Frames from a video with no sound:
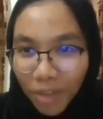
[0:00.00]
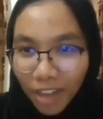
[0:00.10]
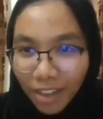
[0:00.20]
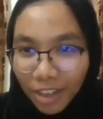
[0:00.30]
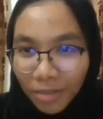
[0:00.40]

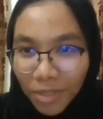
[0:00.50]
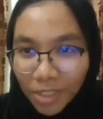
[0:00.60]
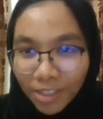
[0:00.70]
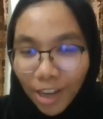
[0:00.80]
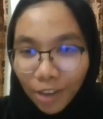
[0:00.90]
Mr.
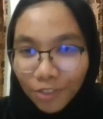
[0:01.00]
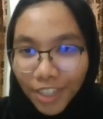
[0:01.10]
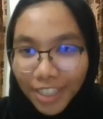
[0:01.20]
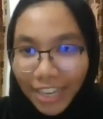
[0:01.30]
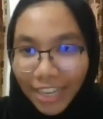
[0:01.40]
Taufik
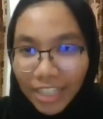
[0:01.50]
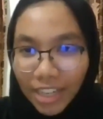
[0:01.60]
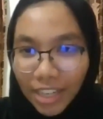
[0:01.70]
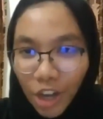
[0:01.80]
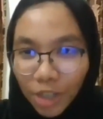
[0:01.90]
again,
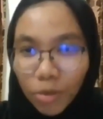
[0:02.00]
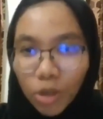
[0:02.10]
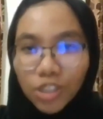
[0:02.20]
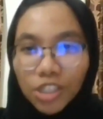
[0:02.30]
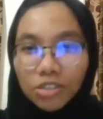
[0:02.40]
on a more
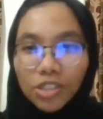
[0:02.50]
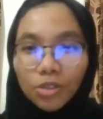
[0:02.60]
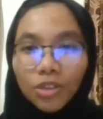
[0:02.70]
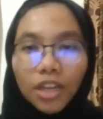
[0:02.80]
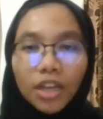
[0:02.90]
serious note,